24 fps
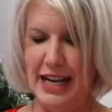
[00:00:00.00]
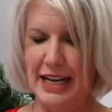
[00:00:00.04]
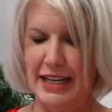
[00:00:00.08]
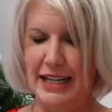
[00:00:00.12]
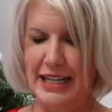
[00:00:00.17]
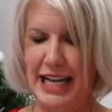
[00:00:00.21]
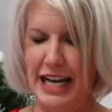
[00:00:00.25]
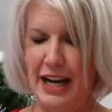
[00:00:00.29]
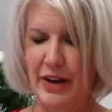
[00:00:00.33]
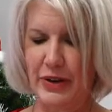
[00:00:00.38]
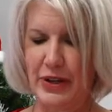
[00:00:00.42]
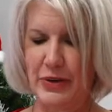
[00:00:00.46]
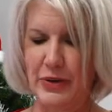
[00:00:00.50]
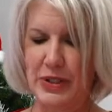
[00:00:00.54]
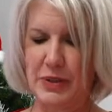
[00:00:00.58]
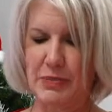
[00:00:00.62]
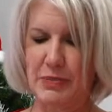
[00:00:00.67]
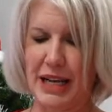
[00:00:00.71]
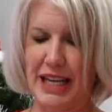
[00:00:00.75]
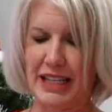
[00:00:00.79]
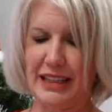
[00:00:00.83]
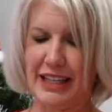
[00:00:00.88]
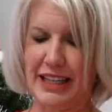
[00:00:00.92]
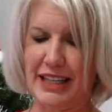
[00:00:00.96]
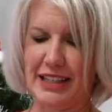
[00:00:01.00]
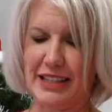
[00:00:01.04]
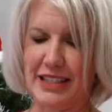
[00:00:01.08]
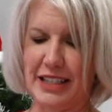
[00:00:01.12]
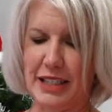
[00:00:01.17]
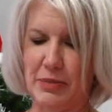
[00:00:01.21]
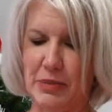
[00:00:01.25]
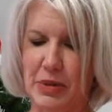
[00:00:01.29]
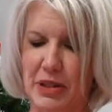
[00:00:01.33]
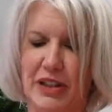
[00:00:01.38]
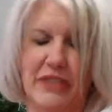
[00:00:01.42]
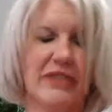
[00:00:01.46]
Now he was mainly a
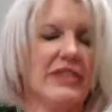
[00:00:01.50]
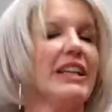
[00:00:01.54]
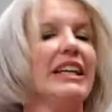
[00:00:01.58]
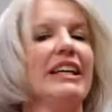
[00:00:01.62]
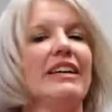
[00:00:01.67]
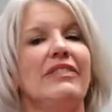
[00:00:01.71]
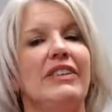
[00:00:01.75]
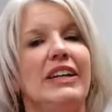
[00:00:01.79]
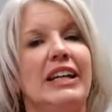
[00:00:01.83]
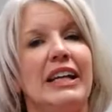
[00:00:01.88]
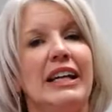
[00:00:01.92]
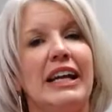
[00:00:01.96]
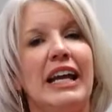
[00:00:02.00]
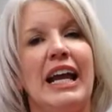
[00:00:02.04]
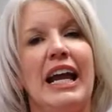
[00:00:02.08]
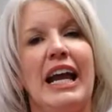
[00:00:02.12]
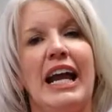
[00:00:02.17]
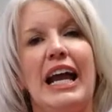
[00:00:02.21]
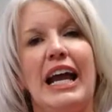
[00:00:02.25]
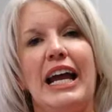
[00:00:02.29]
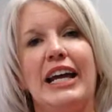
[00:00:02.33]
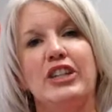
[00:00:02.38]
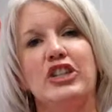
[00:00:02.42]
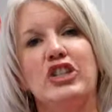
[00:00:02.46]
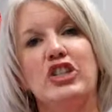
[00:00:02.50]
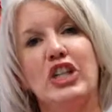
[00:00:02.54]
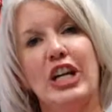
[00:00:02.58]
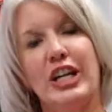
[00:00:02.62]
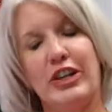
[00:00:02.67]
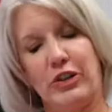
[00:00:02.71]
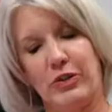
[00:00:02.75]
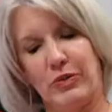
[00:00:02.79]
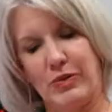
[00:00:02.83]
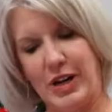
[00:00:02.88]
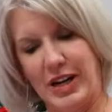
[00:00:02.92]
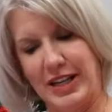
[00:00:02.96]
symbol of giving and
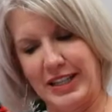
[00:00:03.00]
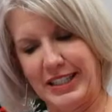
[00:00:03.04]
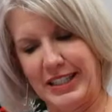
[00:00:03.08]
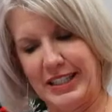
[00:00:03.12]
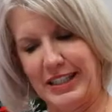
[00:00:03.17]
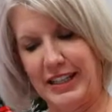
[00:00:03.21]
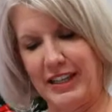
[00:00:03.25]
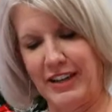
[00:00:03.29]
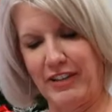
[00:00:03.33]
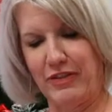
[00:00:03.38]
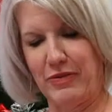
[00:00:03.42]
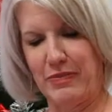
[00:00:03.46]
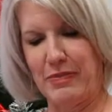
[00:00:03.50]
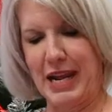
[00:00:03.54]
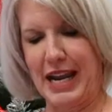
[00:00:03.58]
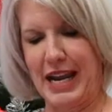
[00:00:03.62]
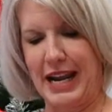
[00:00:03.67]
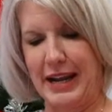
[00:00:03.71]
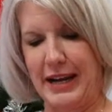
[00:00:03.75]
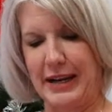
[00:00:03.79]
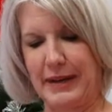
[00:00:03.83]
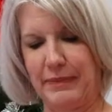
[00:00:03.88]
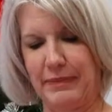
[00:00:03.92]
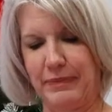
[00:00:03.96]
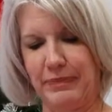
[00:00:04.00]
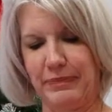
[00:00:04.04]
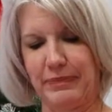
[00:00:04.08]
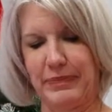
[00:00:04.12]
generosity of man.